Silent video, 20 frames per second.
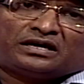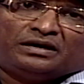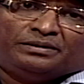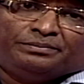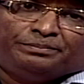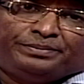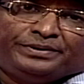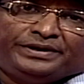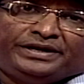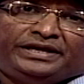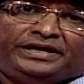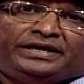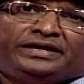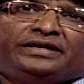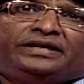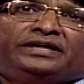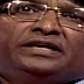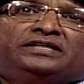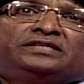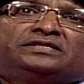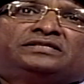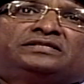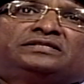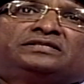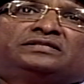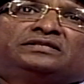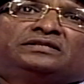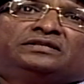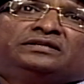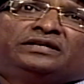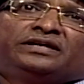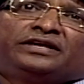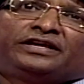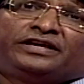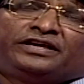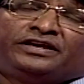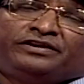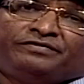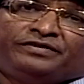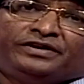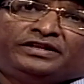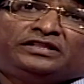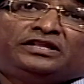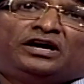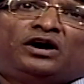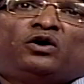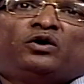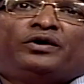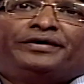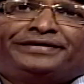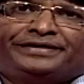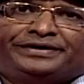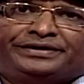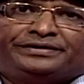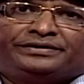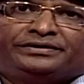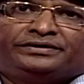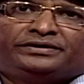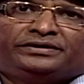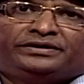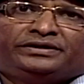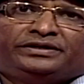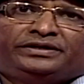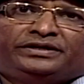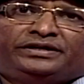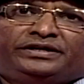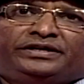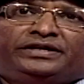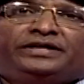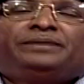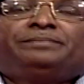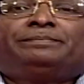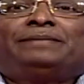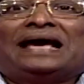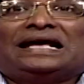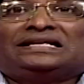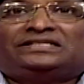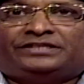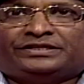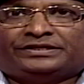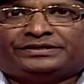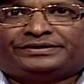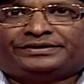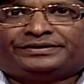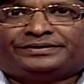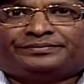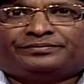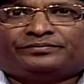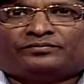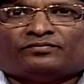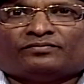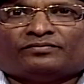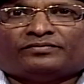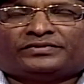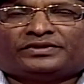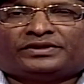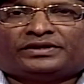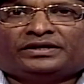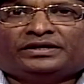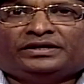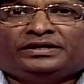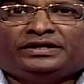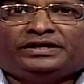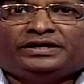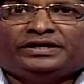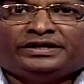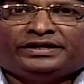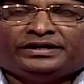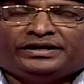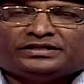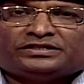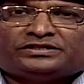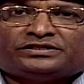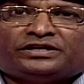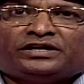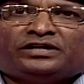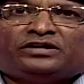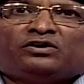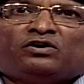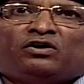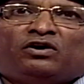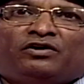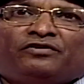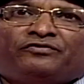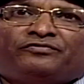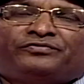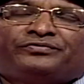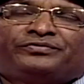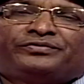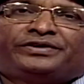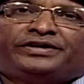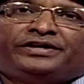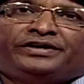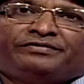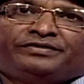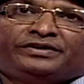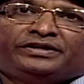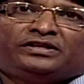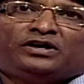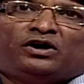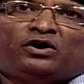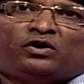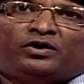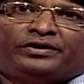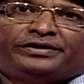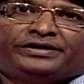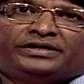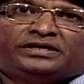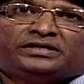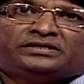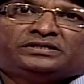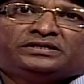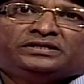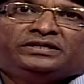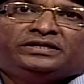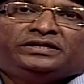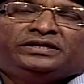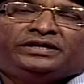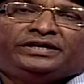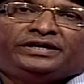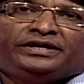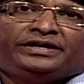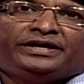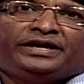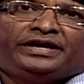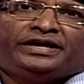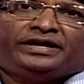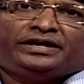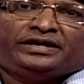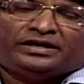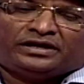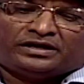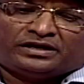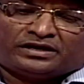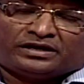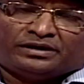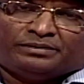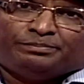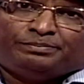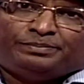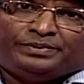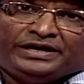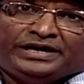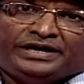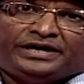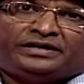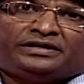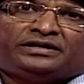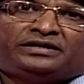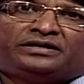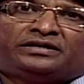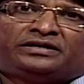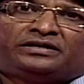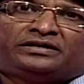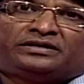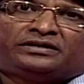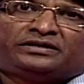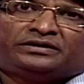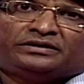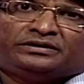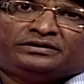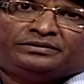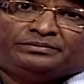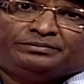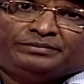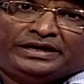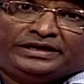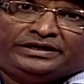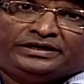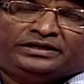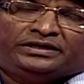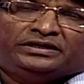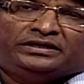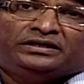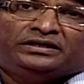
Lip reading: company is giving the order in batches. Instead of giving the orders in a complete manner,